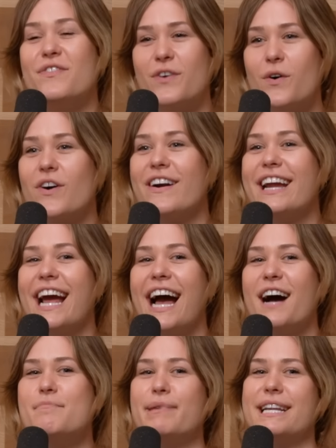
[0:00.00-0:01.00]

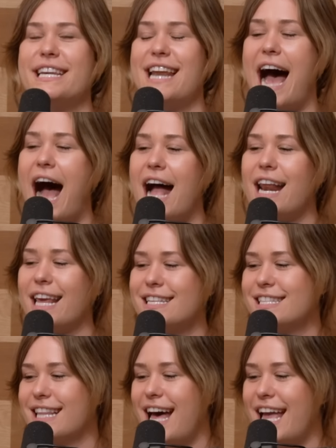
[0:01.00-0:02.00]
Euphoria, but not
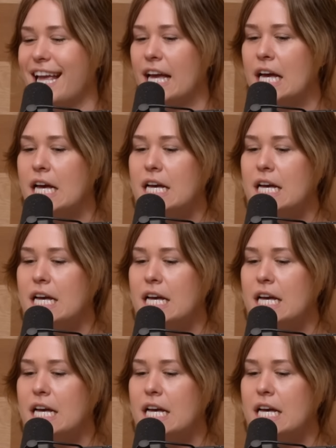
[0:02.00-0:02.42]
as like